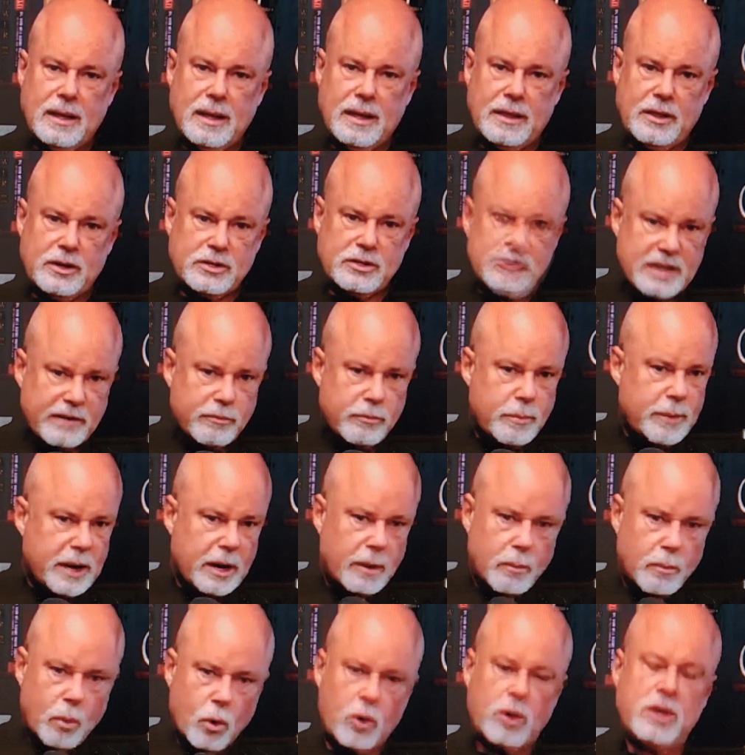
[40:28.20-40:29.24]
And there's never been
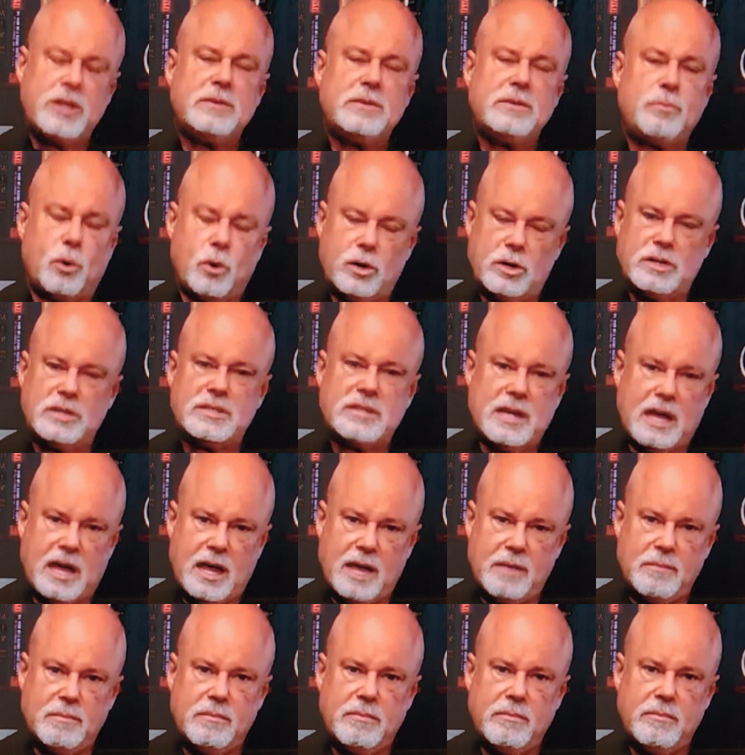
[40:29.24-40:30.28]
a more important
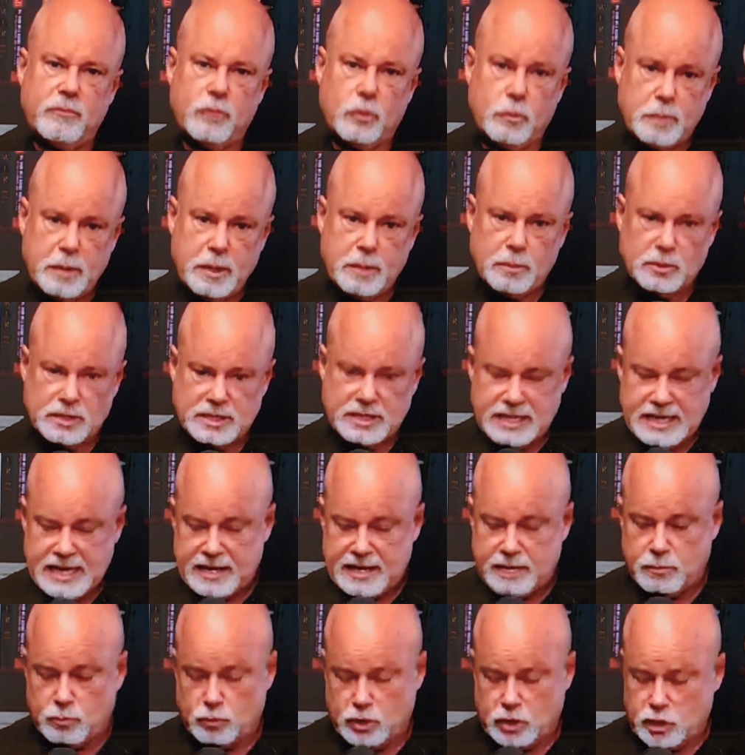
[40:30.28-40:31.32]
time for people to
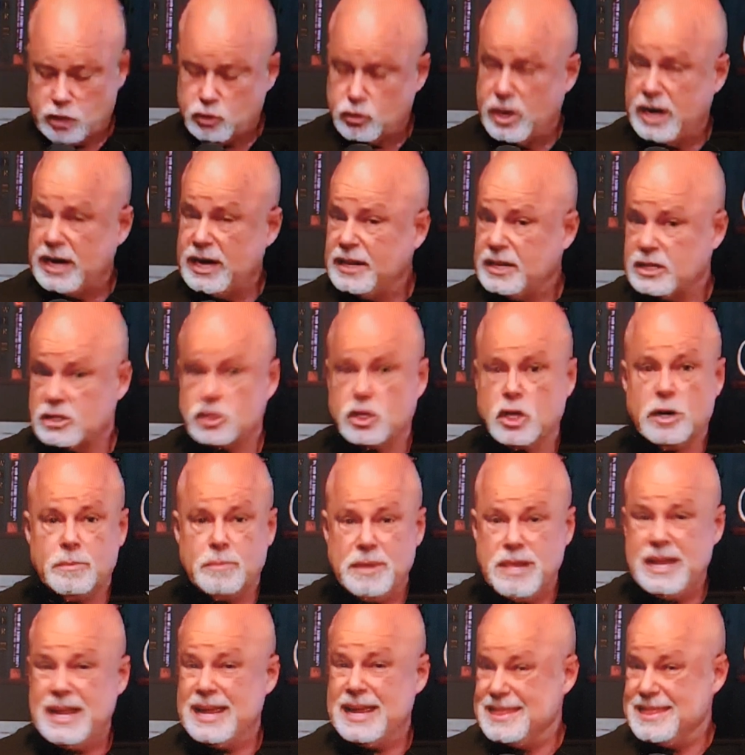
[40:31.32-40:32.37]
get the training that's going to
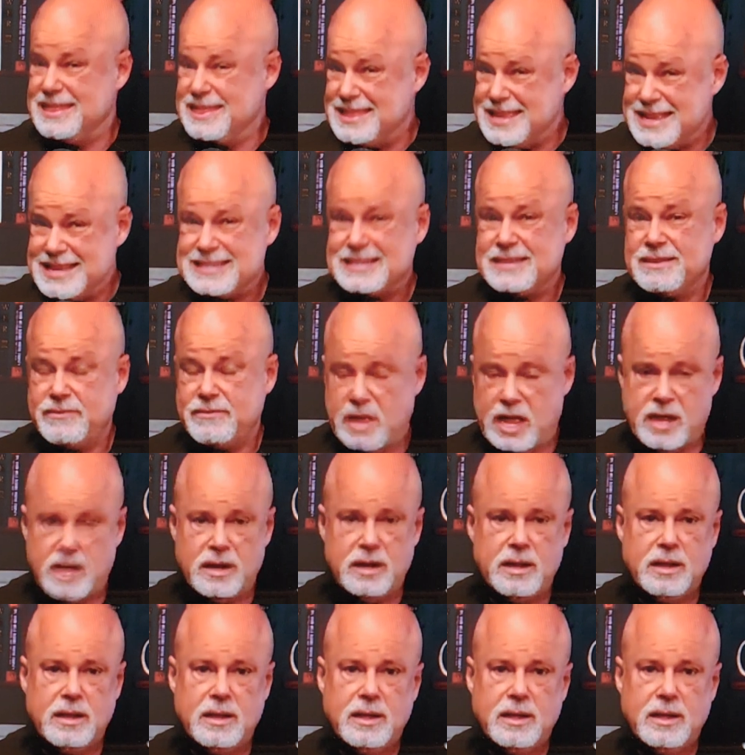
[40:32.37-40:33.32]
be in this event